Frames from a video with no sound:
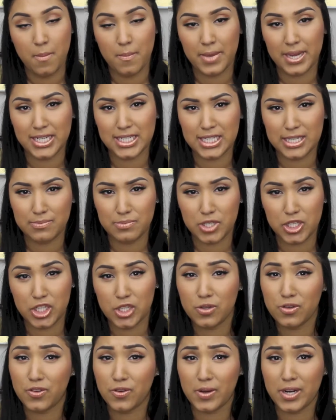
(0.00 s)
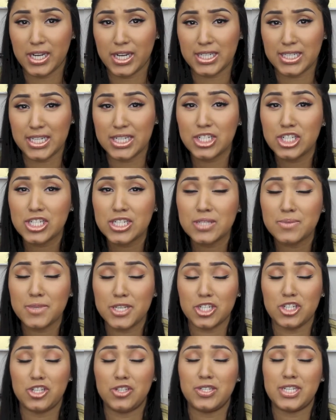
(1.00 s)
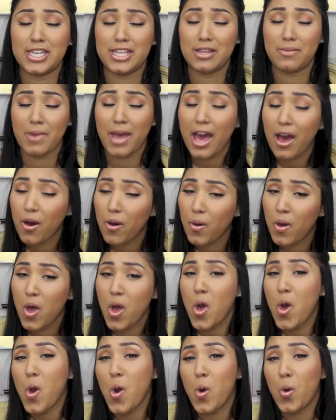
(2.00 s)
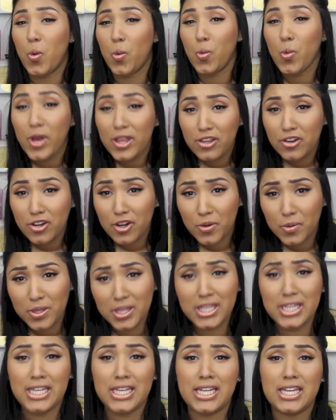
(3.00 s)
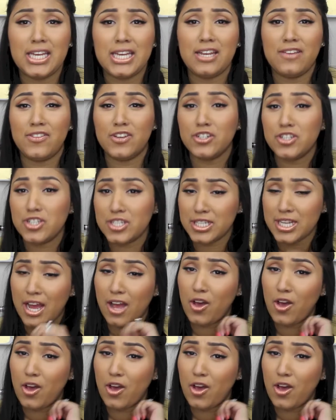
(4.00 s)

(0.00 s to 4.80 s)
my tip to you, if you wear extensions, make sure you take them out when they're not really needed. If you're just at